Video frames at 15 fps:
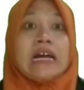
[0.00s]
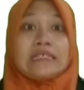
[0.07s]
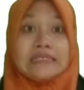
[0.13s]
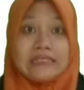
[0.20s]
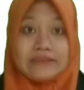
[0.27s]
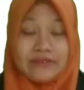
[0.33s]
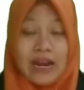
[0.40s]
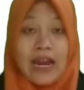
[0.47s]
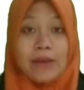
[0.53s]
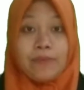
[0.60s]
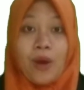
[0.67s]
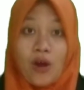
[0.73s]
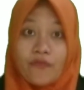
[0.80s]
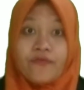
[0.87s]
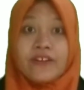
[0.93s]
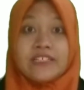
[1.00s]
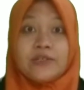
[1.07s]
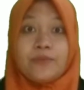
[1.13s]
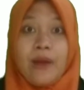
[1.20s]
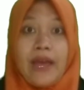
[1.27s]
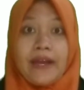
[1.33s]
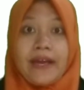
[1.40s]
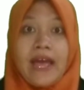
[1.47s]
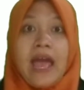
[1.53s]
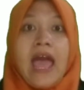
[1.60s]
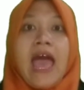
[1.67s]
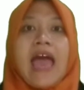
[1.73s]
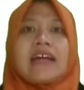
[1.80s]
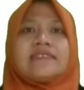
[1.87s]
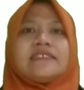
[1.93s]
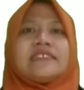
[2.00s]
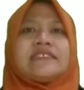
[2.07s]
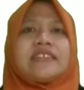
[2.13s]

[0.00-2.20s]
the type of feedback, and the